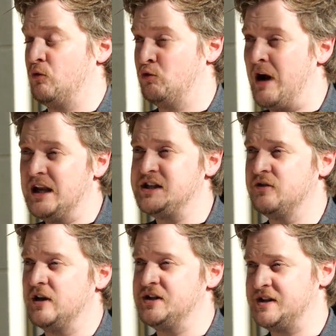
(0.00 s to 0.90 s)

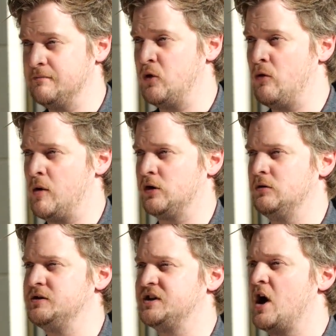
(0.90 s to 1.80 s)
relatively simple
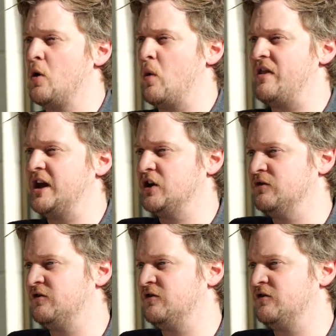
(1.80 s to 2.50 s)
models where they can